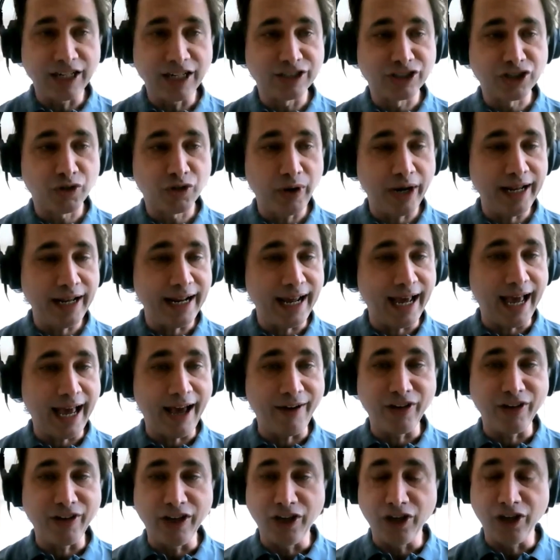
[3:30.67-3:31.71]
it, it's great
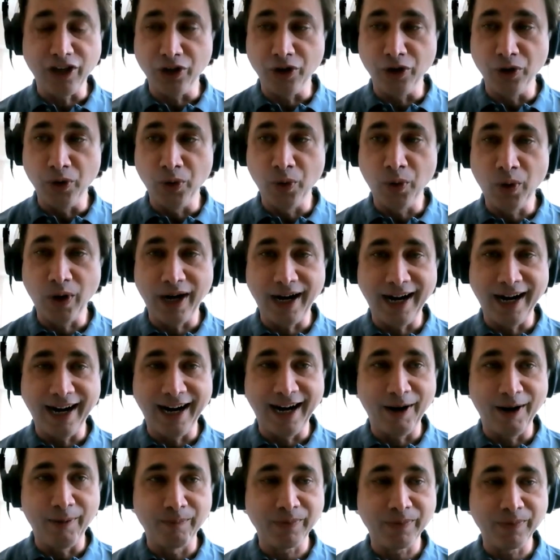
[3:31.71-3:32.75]
having you.
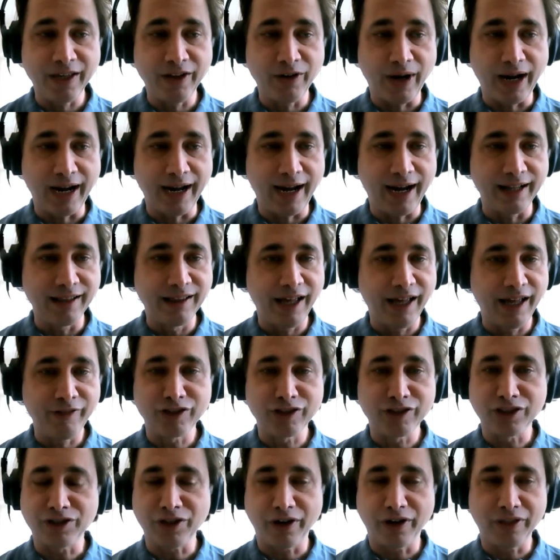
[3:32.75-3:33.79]
Um, you know, I, would love
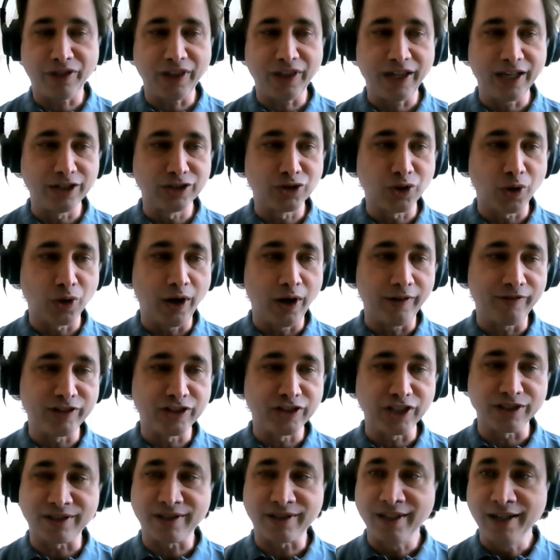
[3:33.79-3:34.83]
to start things off
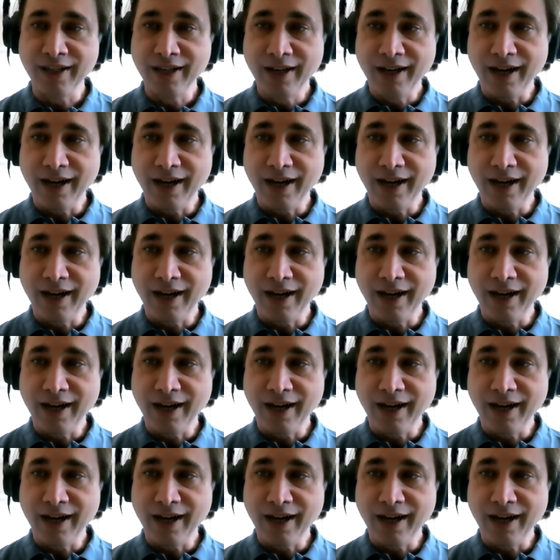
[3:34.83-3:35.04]
just